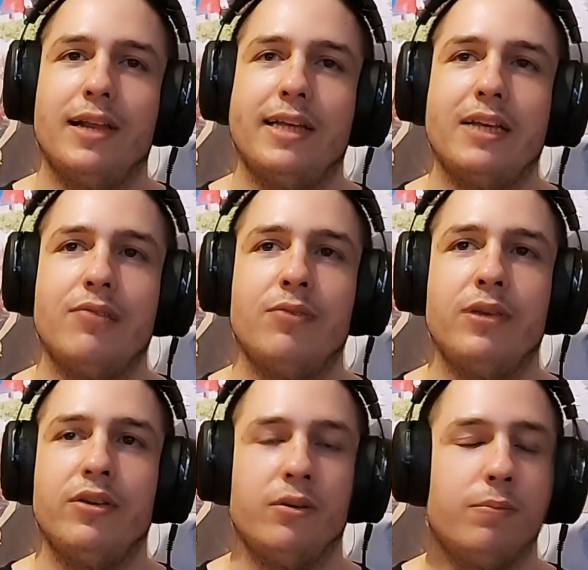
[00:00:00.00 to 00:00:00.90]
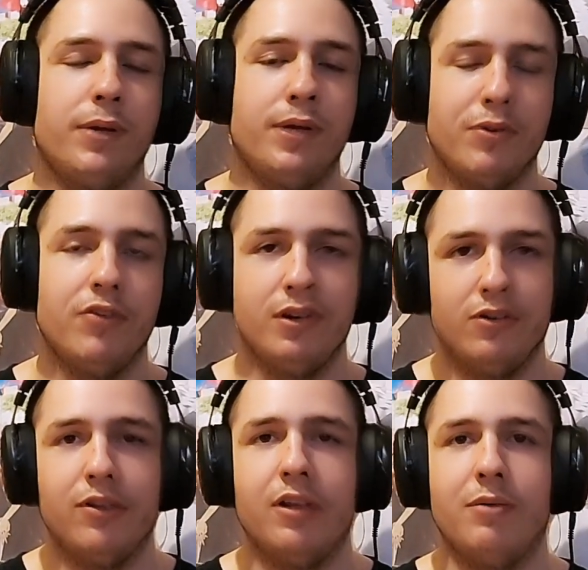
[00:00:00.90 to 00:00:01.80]
like even with the other big producer
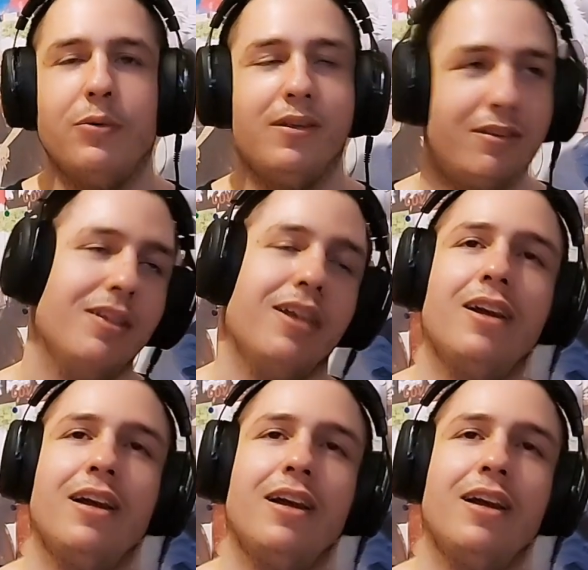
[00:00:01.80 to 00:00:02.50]
are gonna be with